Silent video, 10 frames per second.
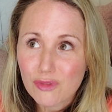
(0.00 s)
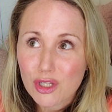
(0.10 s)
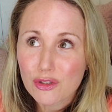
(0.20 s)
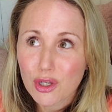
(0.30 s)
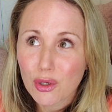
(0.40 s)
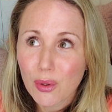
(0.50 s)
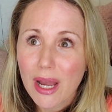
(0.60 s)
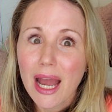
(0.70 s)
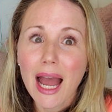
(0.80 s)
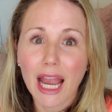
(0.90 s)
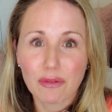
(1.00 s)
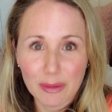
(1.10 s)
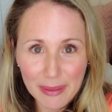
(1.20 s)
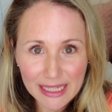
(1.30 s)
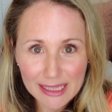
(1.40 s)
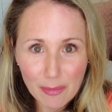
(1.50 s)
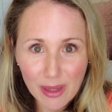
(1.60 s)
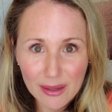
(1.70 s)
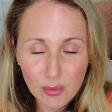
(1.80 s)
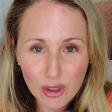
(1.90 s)
So I repeated the
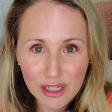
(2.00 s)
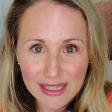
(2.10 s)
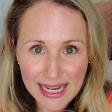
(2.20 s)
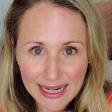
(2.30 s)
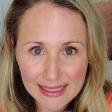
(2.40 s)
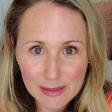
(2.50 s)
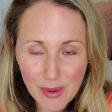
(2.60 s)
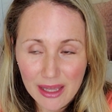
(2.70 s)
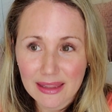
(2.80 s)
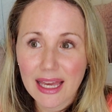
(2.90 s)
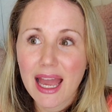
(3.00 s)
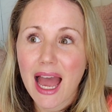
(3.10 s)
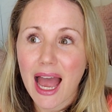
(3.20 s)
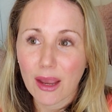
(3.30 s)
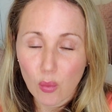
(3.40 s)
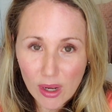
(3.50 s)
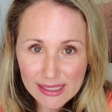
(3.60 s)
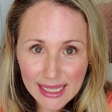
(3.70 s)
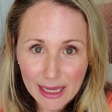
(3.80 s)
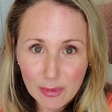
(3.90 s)
blood work the next month. I
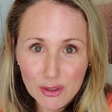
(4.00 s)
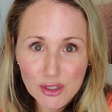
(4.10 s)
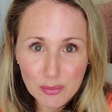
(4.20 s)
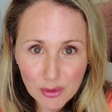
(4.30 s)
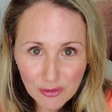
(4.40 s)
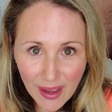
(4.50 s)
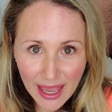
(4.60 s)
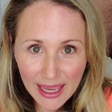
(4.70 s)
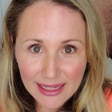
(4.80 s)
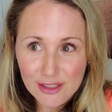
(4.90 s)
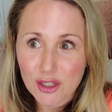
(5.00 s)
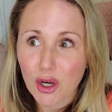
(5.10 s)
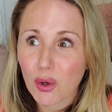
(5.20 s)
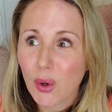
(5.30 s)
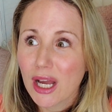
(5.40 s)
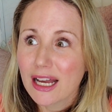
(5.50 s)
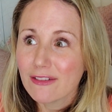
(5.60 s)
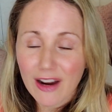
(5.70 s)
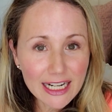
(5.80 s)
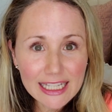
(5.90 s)
was able to move ahead. So
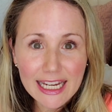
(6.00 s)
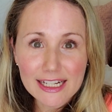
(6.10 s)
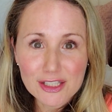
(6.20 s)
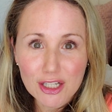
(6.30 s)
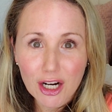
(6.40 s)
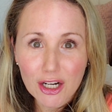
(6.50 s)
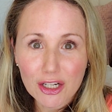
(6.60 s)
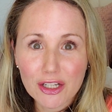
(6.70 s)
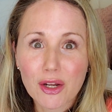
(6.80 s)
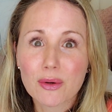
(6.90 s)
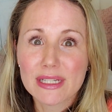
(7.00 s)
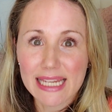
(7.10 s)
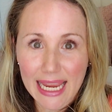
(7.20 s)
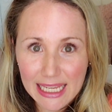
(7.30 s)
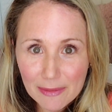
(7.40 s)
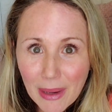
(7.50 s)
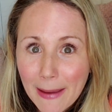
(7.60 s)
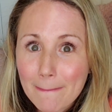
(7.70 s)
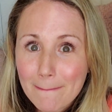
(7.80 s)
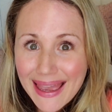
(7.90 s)
finally I start, taking my
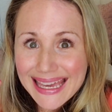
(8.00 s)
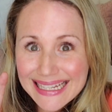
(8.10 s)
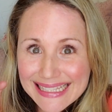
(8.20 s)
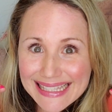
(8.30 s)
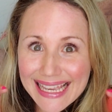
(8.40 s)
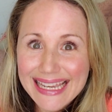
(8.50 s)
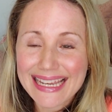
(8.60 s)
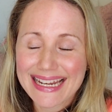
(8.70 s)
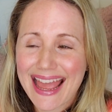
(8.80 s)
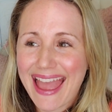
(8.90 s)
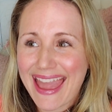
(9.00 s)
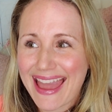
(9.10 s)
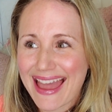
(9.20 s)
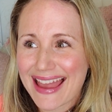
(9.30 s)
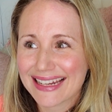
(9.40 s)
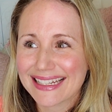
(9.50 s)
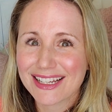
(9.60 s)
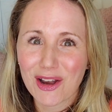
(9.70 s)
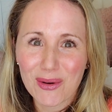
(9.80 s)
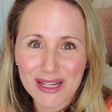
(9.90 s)
medicine
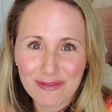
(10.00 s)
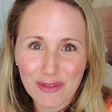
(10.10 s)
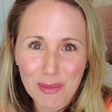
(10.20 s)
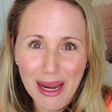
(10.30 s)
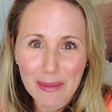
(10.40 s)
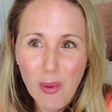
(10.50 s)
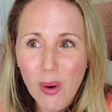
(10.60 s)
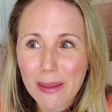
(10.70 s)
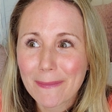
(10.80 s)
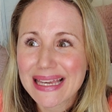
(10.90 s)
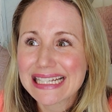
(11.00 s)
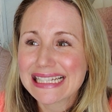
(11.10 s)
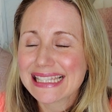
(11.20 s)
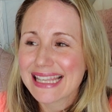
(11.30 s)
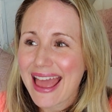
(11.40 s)
and going in for my appointments.